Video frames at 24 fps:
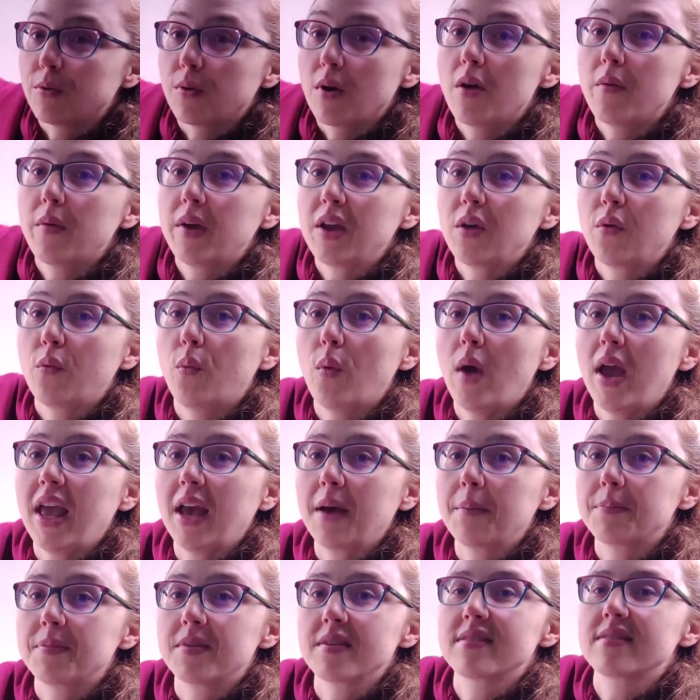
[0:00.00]
growing way
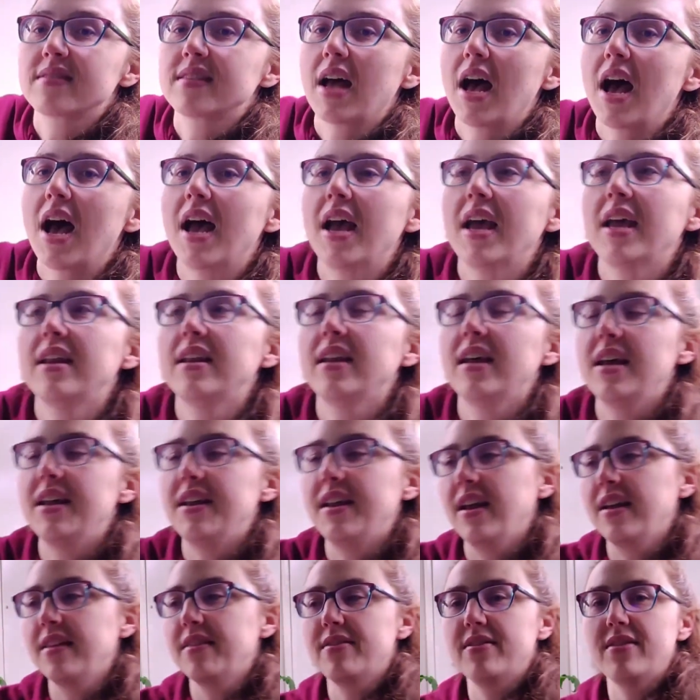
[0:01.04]
up the side,
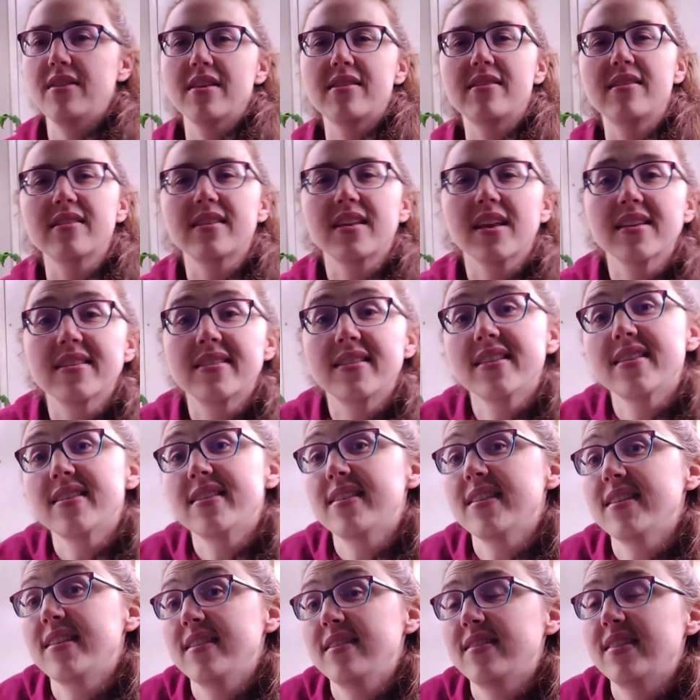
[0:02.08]
and this is because
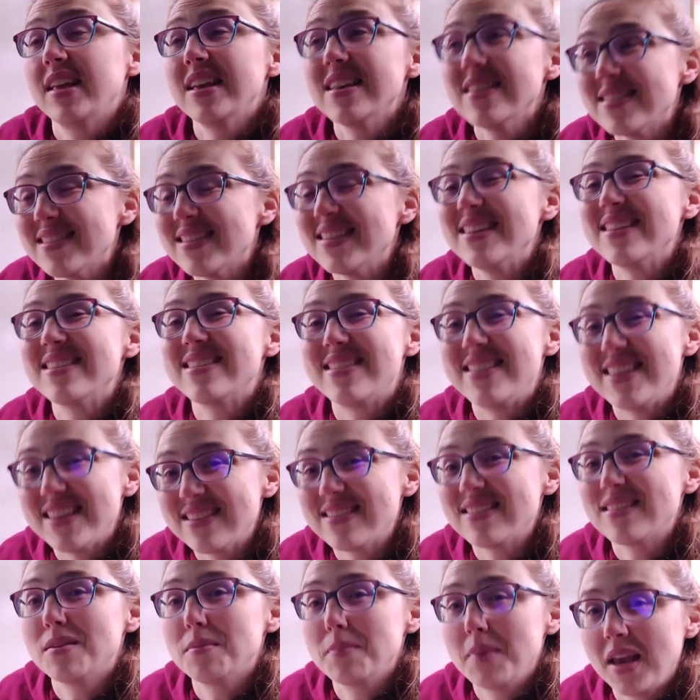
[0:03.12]
this is
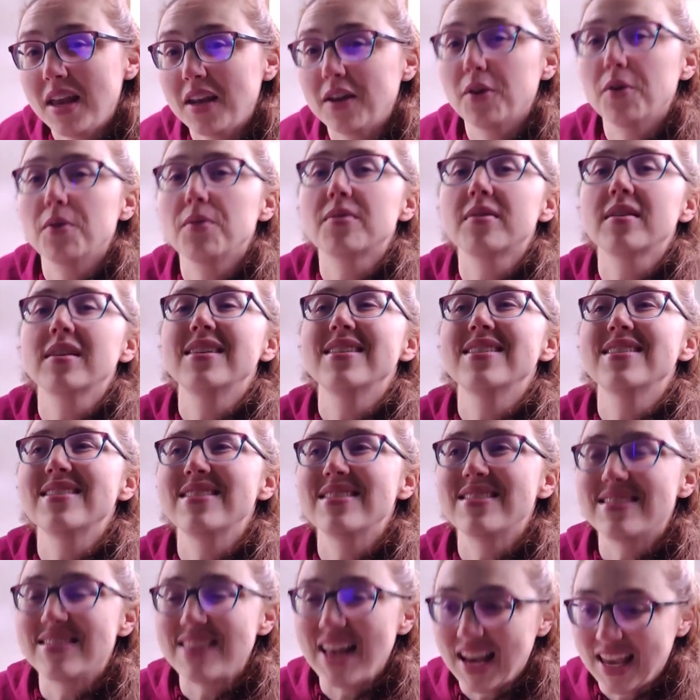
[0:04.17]
this tomato's
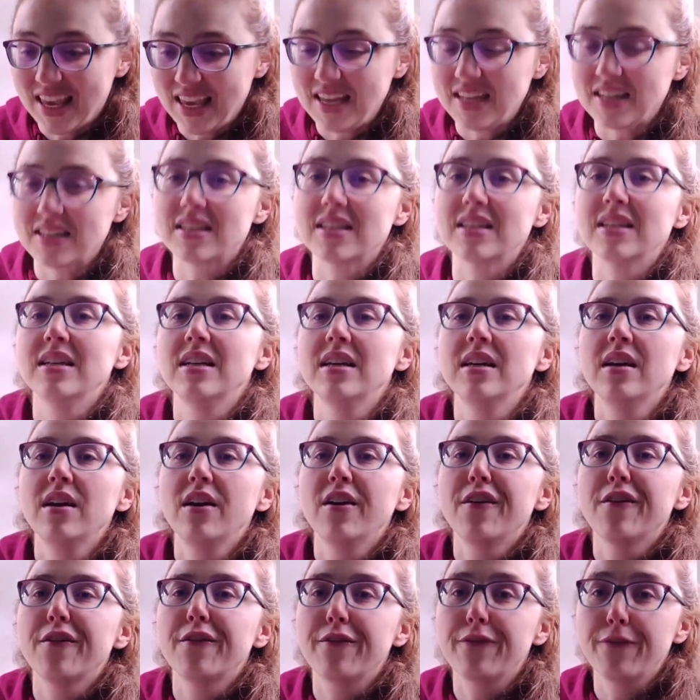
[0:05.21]
second
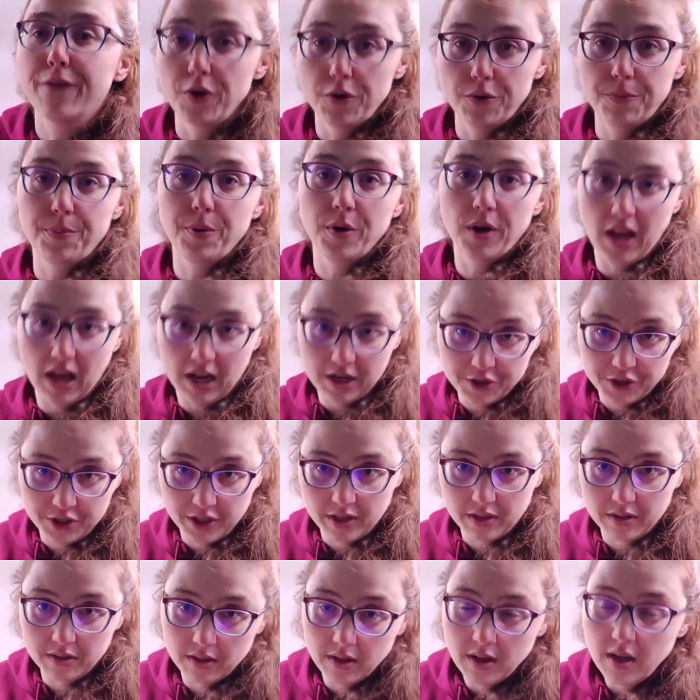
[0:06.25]
fruit
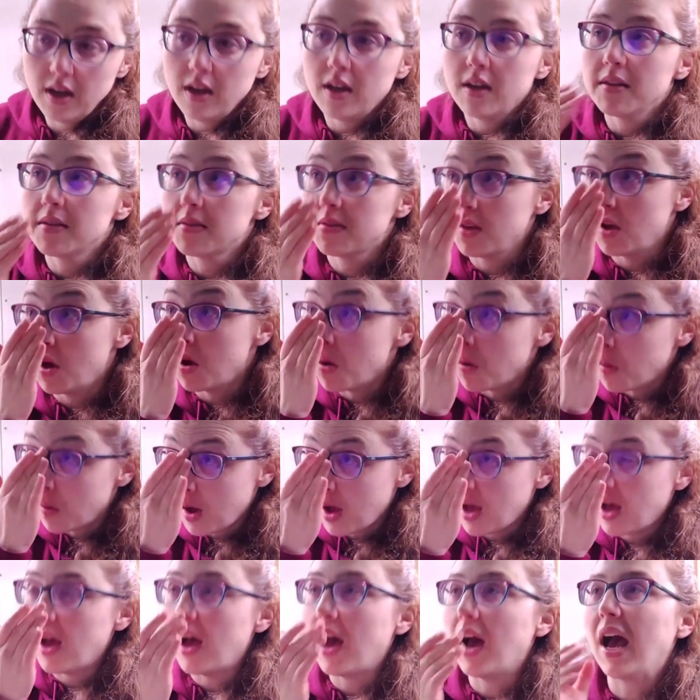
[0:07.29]
production.
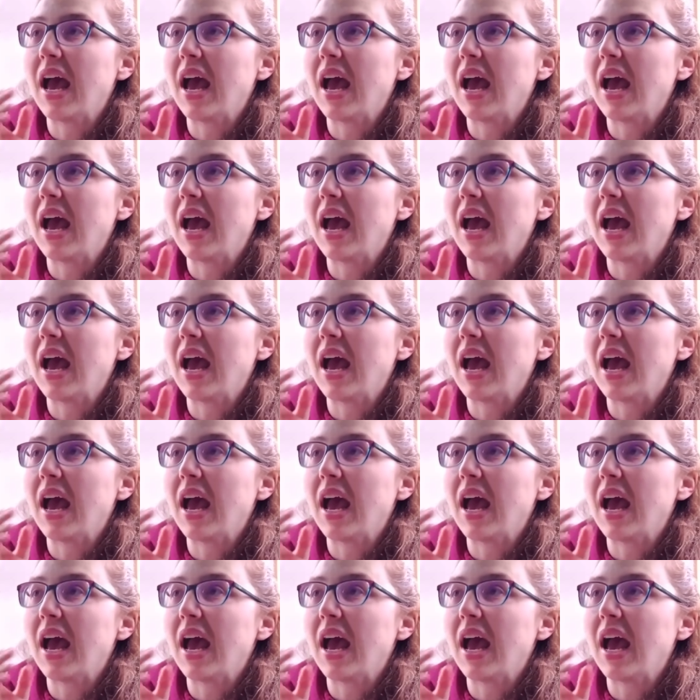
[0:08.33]
So